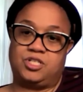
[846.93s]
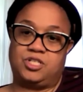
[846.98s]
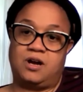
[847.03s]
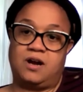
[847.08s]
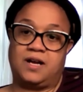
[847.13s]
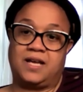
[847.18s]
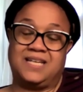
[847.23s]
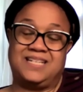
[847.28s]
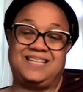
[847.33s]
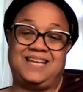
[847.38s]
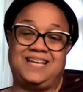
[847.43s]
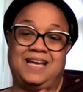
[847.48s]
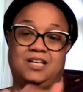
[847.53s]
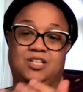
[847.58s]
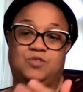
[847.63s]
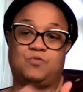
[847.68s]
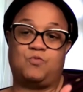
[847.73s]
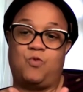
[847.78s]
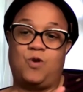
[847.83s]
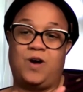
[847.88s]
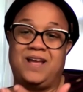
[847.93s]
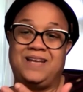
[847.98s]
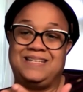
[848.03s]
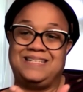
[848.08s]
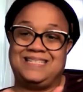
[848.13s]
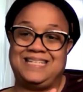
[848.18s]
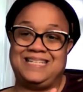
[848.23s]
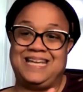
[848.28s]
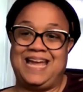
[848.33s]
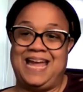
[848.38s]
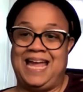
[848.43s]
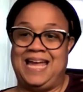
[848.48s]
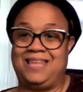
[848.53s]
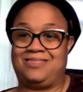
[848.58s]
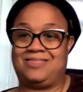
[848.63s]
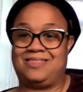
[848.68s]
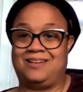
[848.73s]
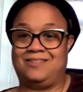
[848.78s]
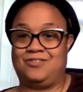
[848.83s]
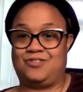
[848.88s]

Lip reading: the target takes 1d8